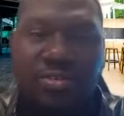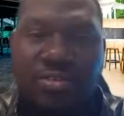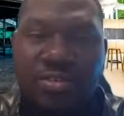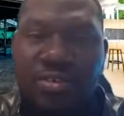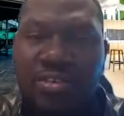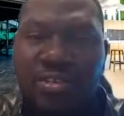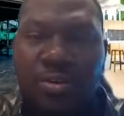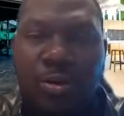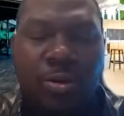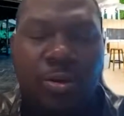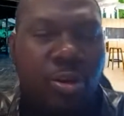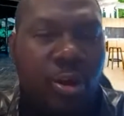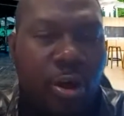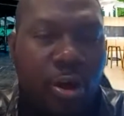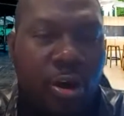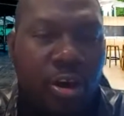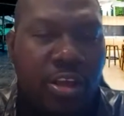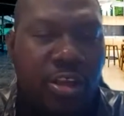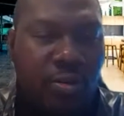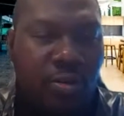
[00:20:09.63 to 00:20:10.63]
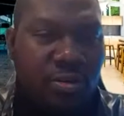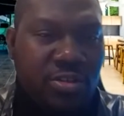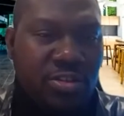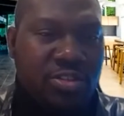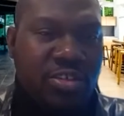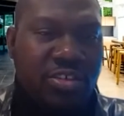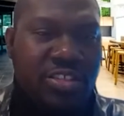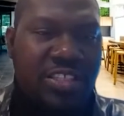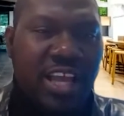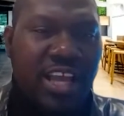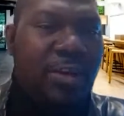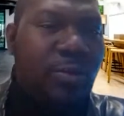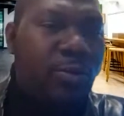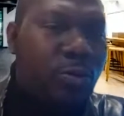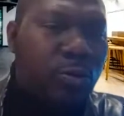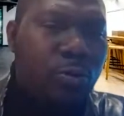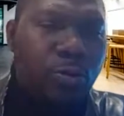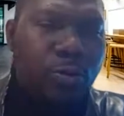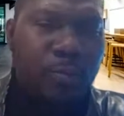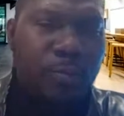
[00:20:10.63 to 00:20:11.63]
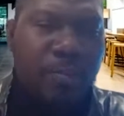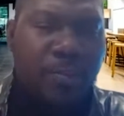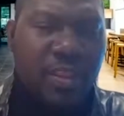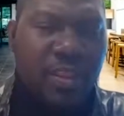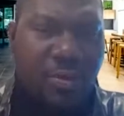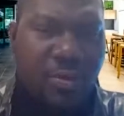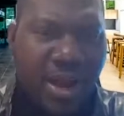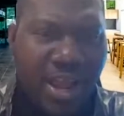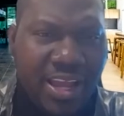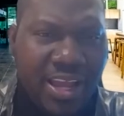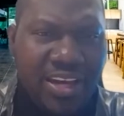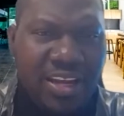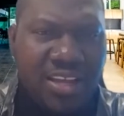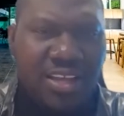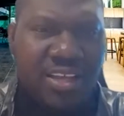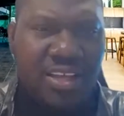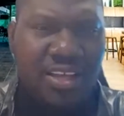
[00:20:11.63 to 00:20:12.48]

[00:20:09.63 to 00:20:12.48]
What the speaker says: just Oyo. It was just Enugu, right?